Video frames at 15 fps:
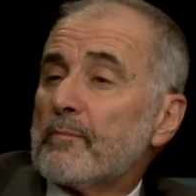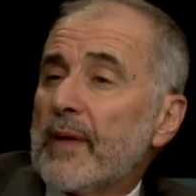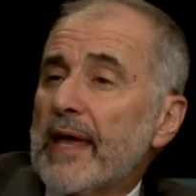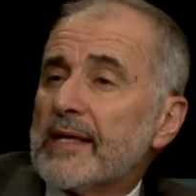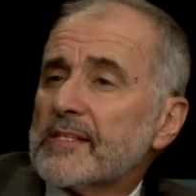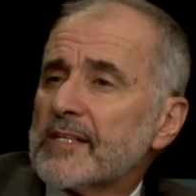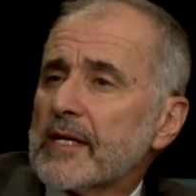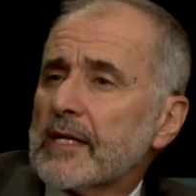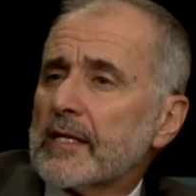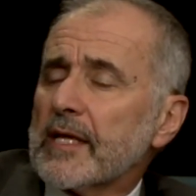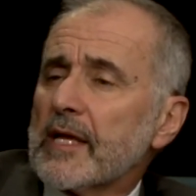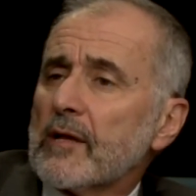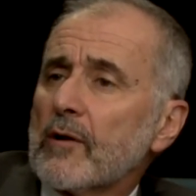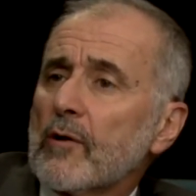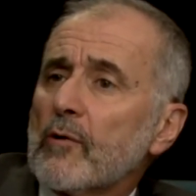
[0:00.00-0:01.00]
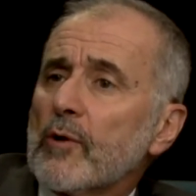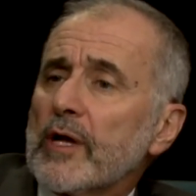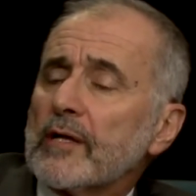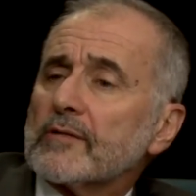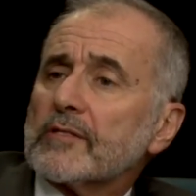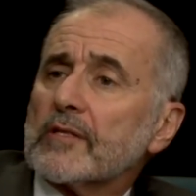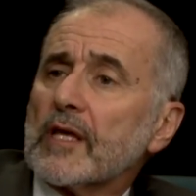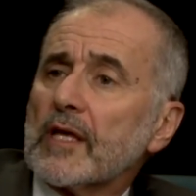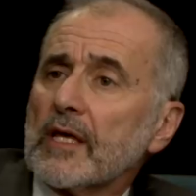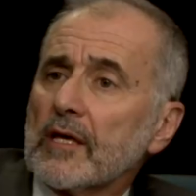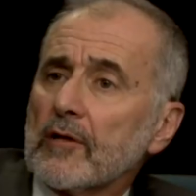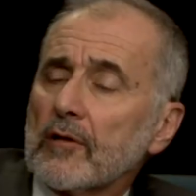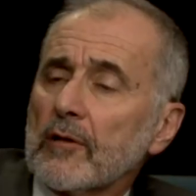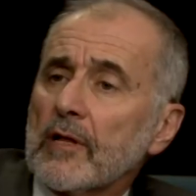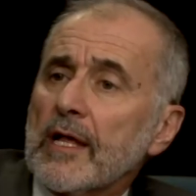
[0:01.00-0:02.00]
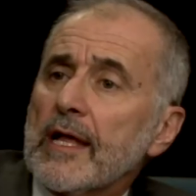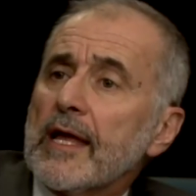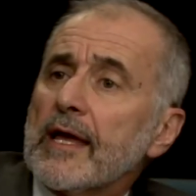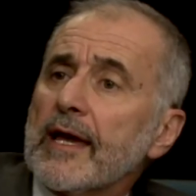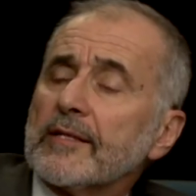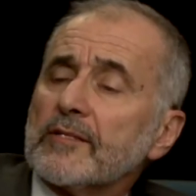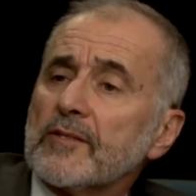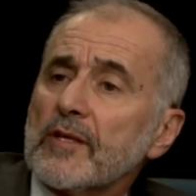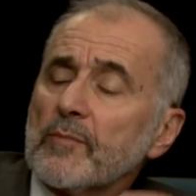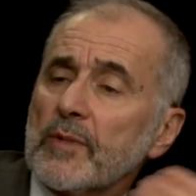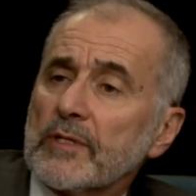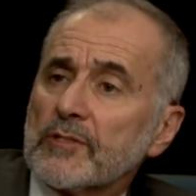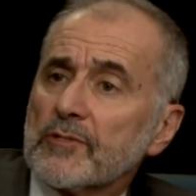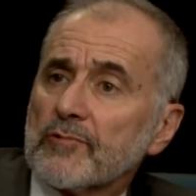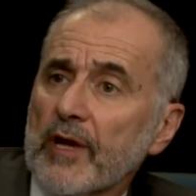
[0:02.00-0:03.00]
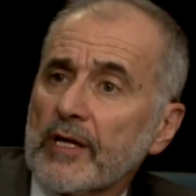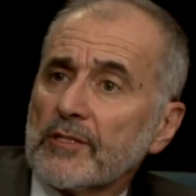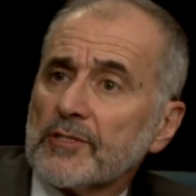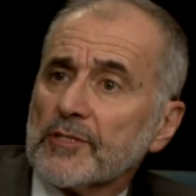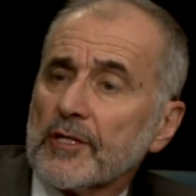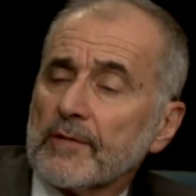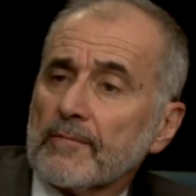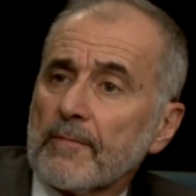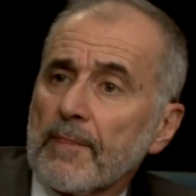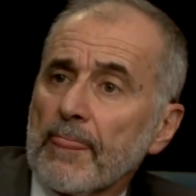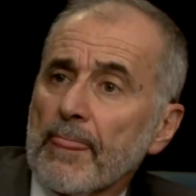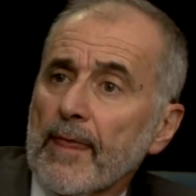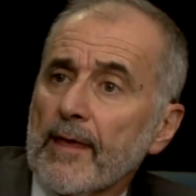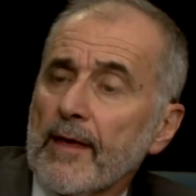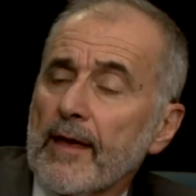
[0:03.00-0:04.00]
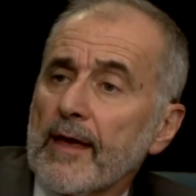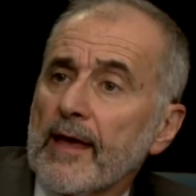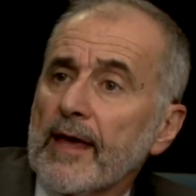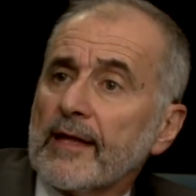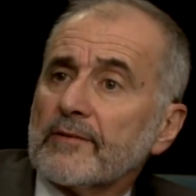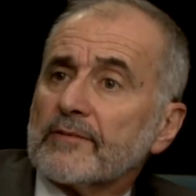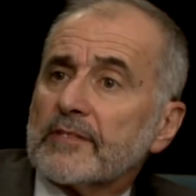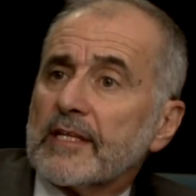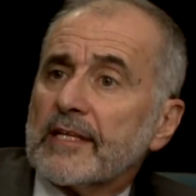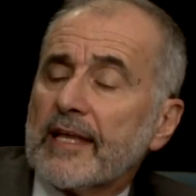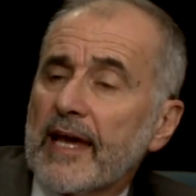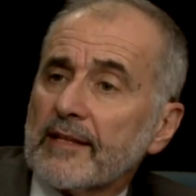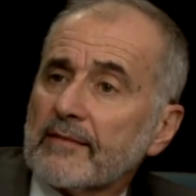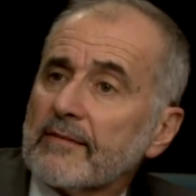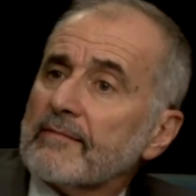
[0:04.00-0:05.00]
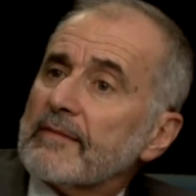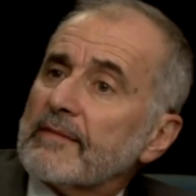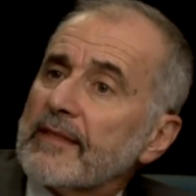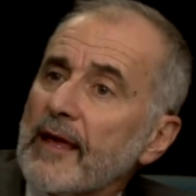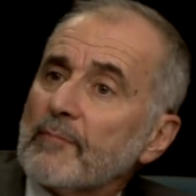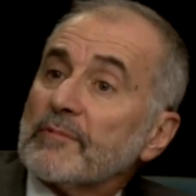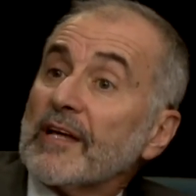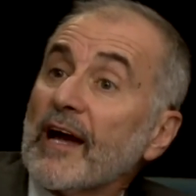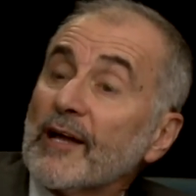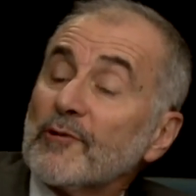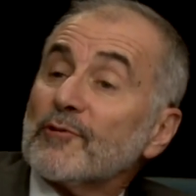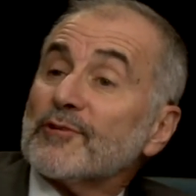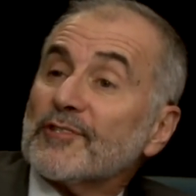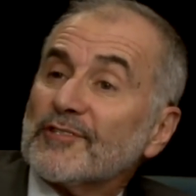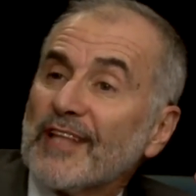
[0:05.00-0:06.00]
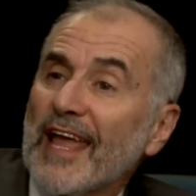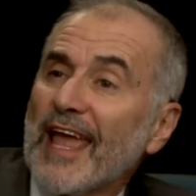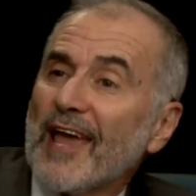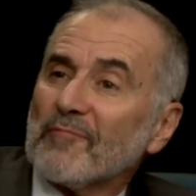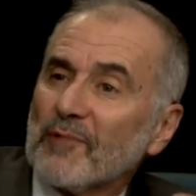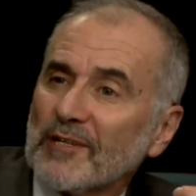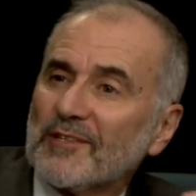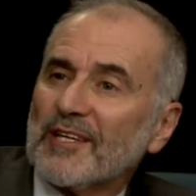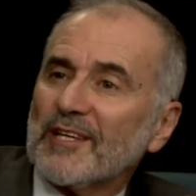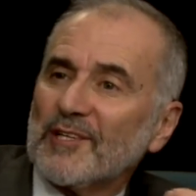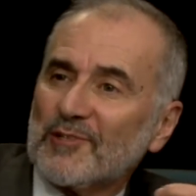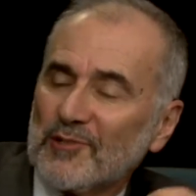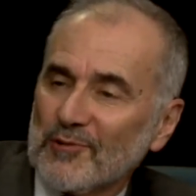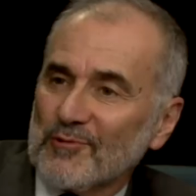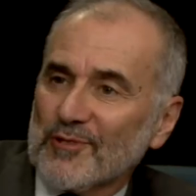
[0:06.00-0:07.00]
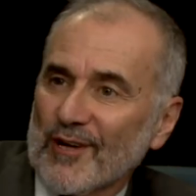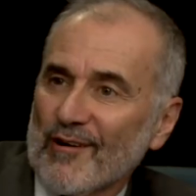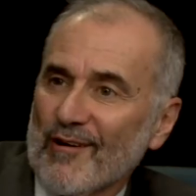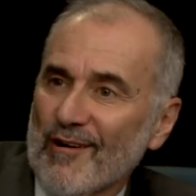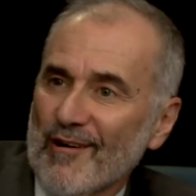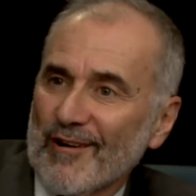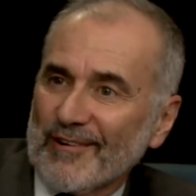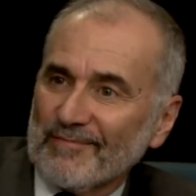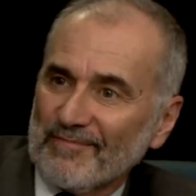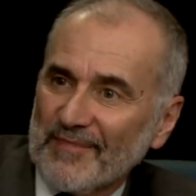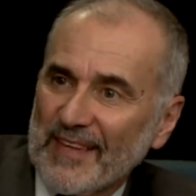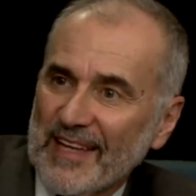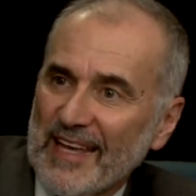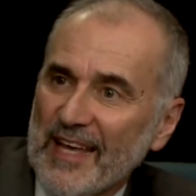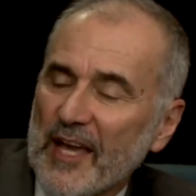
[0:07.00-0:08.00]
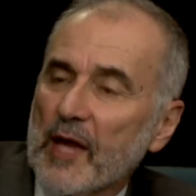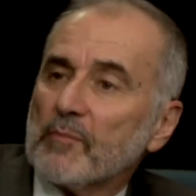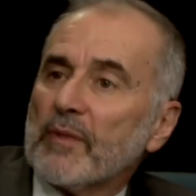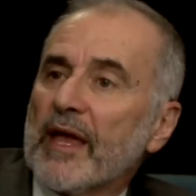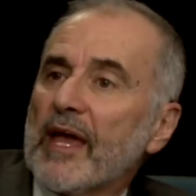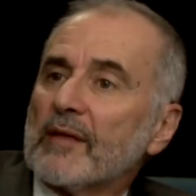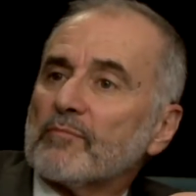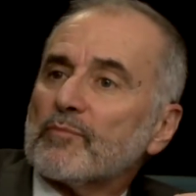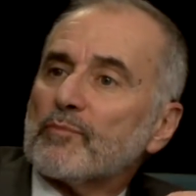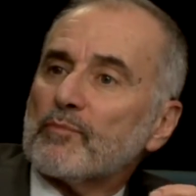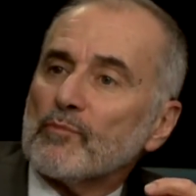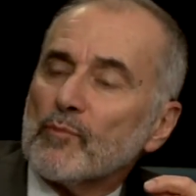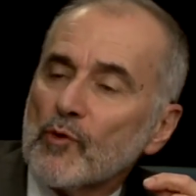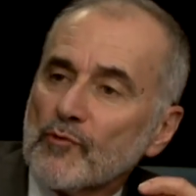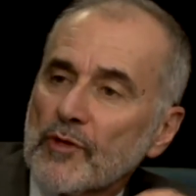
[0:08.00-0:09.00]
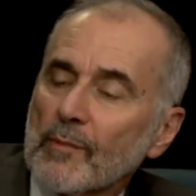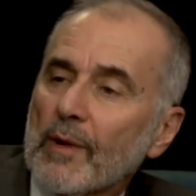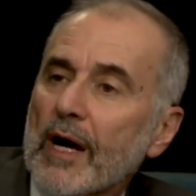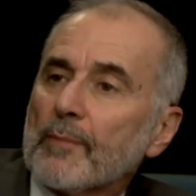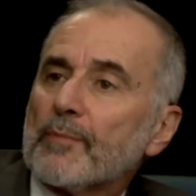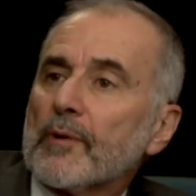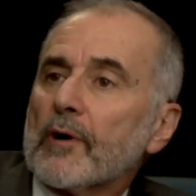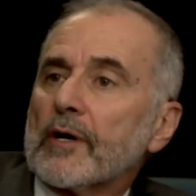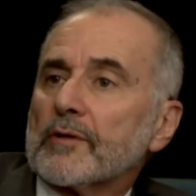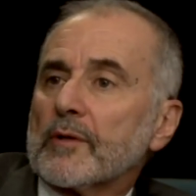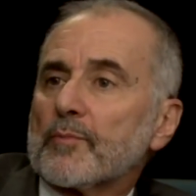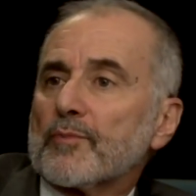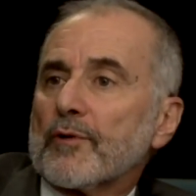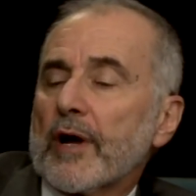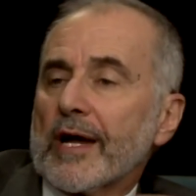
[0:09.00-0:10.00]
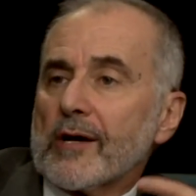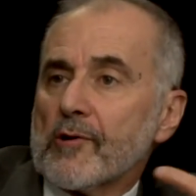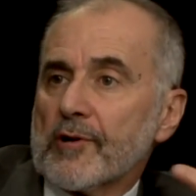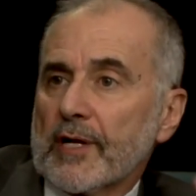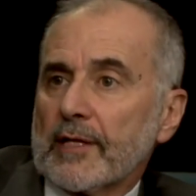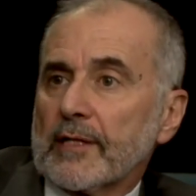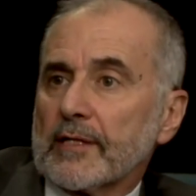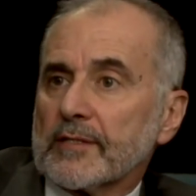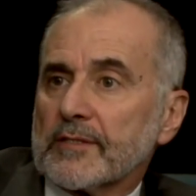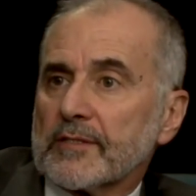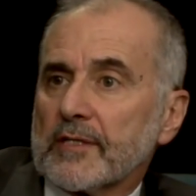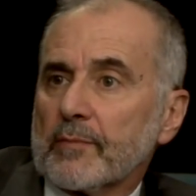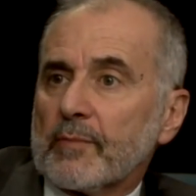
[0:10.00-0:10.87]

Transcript: basically going to the Hill and to the administration and to get them to understand what the issues are and move them up on the priority list.